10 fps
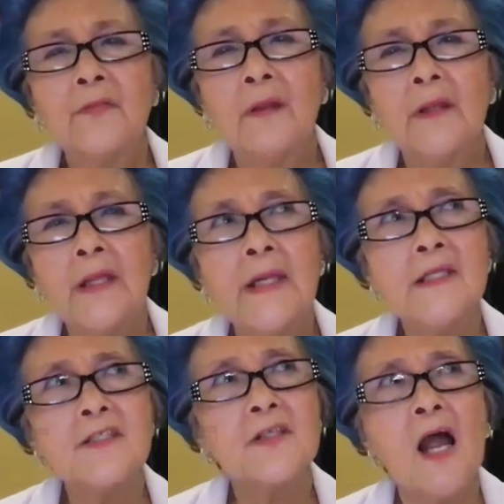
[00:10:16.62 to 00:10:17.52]

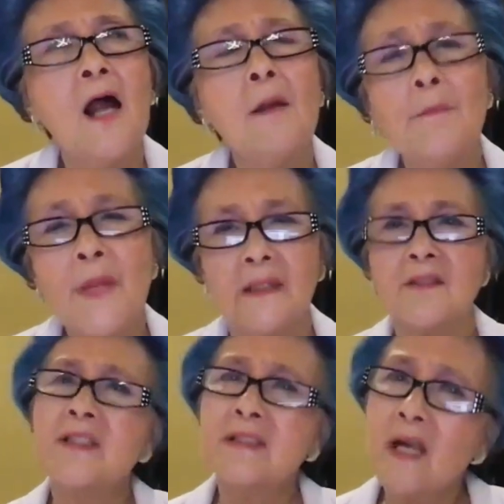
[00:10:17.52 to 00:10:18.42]
His comment
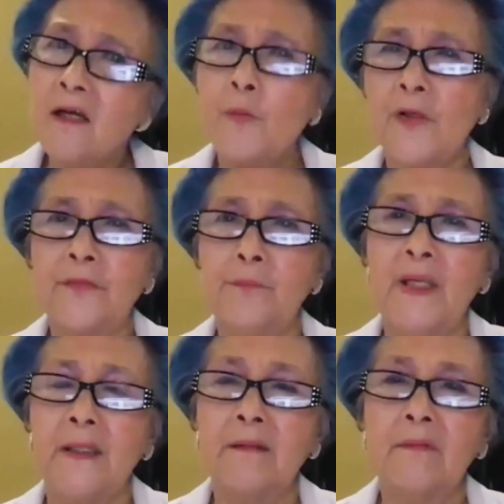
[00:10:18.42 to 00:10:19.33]
stuck with
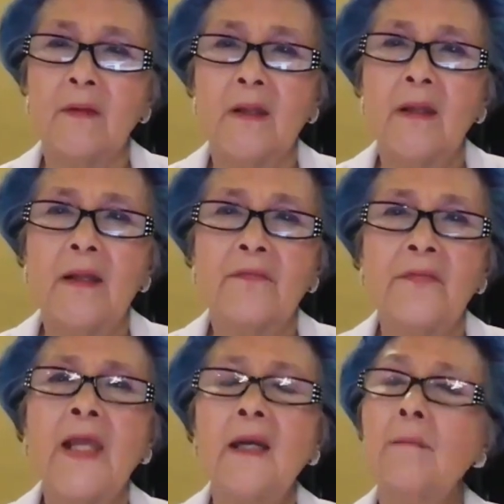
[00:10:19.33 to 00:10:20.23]
me
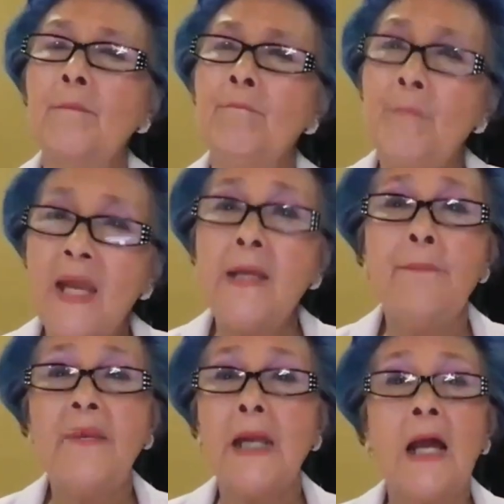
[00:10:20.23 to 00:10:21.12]
that
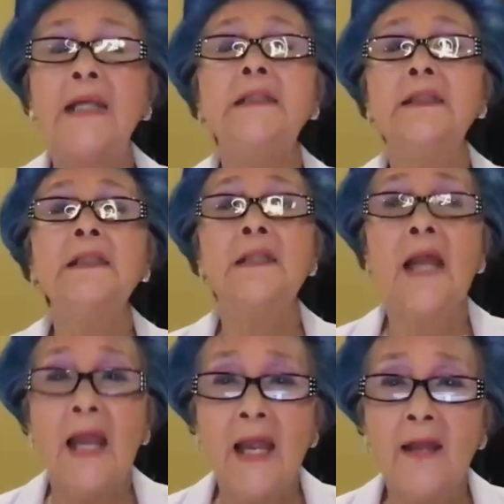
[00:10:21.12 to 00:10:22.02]
maybe I didn't
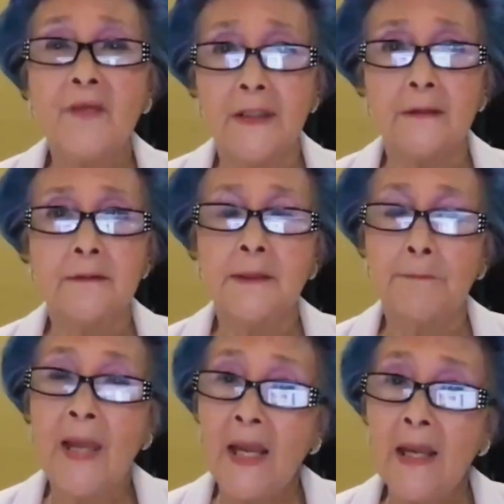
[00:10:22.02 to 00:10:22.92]
have it to
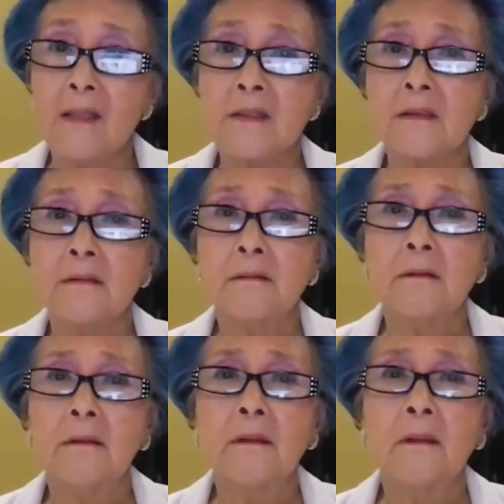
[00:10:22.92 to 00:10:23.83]
pass,
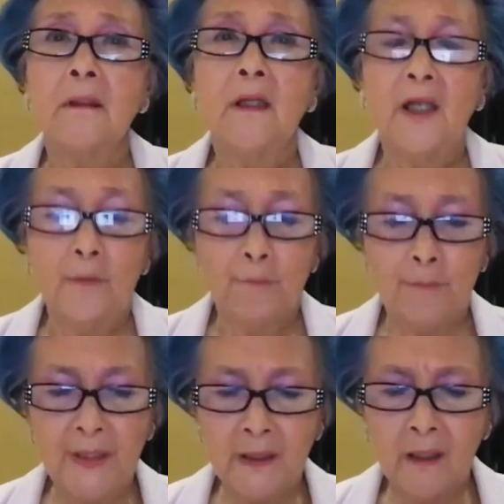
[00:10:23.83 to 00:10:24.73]

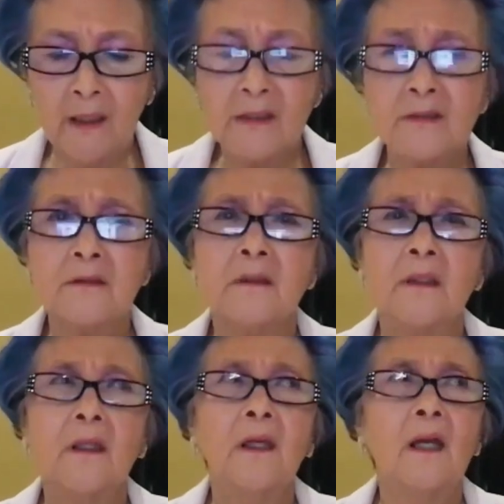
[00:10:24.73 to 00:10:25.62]
because
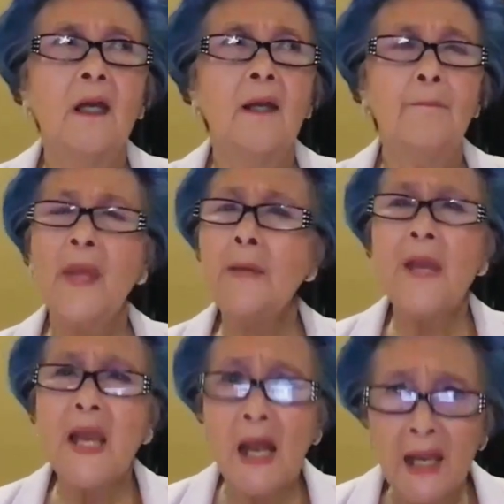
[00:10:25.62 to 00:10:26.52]

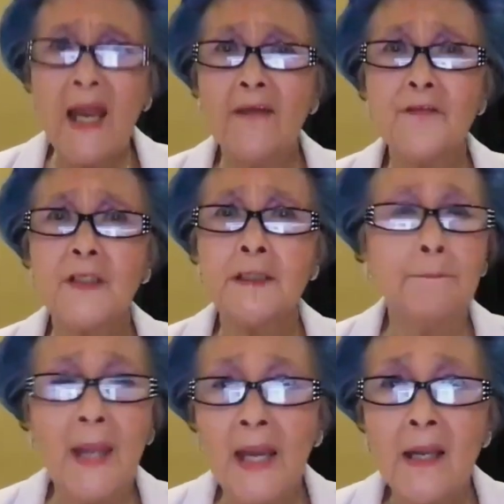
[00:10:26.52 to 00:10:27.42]
maybe I have it to
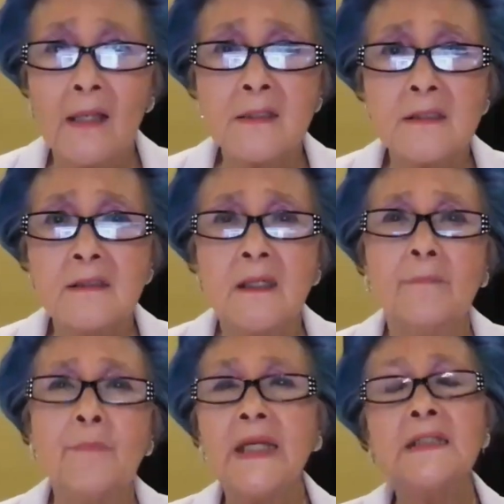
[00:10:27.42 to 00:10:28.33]
pass,
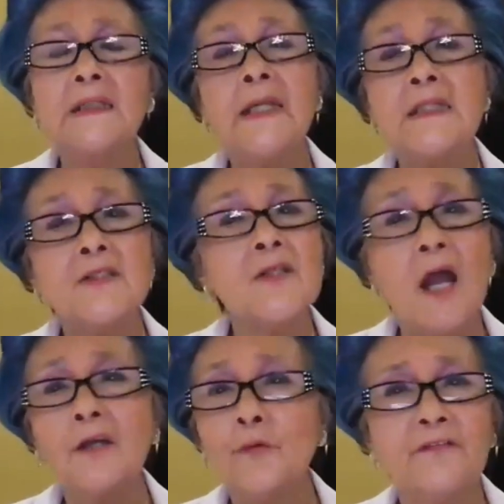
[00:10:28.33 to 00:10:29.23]
but it is
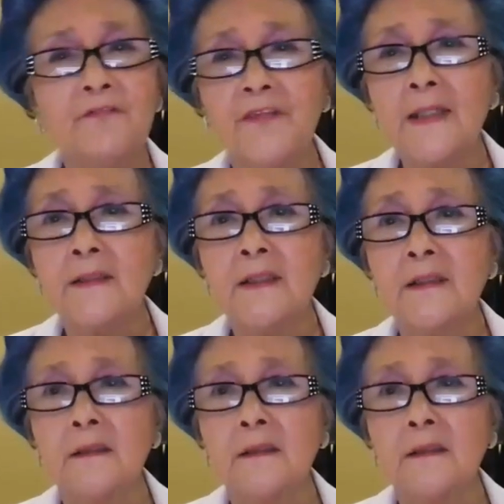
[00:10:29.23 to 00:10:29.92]
not reflected